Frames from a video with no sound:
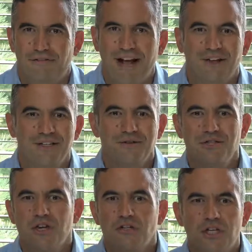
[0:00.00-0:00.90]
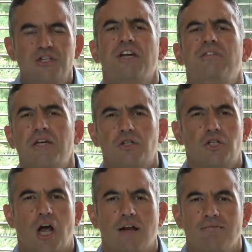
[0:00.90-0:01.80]
values just giving it a
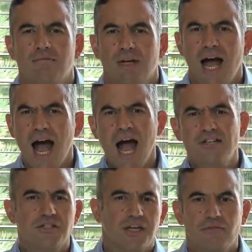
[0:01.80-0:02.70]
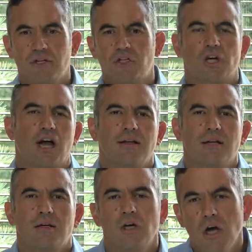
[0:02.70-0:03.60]
shot. Ah, just give it a shot.
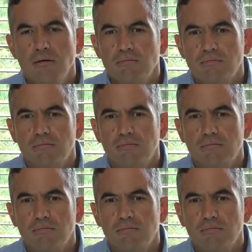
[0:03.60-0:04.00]
Good,